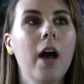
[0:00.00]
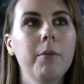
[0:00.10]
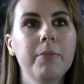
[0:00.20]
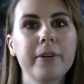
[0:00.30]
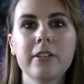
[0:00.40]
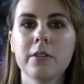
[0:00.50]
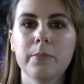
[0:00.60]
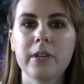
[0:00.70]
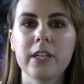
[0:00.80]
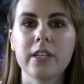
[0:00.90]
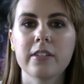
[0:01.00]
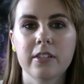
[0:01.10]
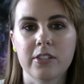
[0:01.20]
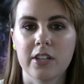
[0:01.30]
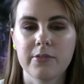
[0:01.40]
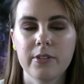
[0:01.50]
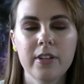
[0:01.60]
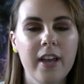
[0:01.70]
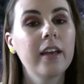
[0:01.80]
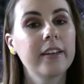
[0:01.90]
I'm hoping to be
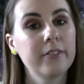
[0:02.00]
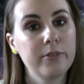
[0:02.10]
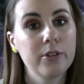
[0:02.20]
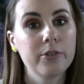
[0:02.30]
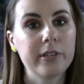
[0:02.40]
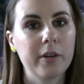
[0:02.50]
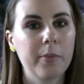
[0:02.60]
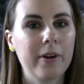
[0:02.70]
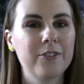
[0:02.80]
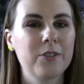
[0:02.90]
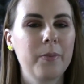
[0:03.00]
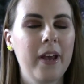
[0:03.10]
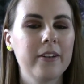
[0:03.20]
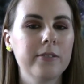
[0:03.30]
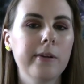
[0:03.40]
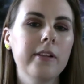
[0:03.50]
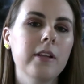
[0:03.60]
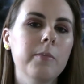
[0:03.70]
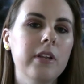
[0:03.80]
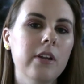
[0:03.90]
successful. And if you're doing a project pan as well,
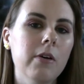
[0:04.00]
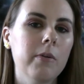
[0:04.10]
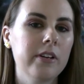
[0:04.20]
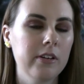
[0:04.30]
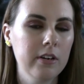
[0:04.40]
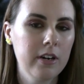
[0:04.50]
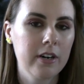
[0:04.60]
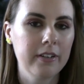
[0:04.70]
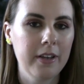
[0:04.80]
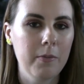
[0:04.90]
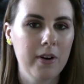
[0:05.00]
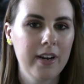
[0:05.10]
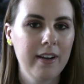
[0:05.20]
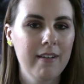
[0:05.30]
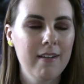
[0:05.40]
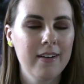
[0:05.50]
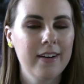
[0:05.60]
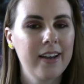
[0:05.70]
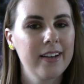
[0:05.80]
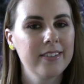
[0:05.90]
let me know what you're currently working on,
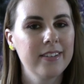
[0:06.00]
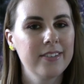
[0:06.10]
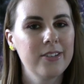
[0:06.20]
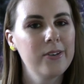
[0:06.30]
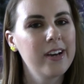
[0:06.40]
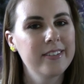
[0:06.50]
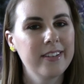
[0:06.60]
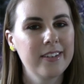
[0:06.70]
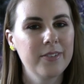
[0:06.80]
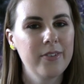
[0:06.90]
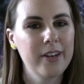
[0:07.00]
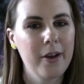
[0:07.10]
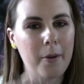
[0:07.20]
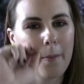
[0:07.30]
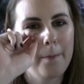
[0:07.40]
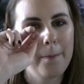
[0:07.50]
and I guess I'll see you guys next video.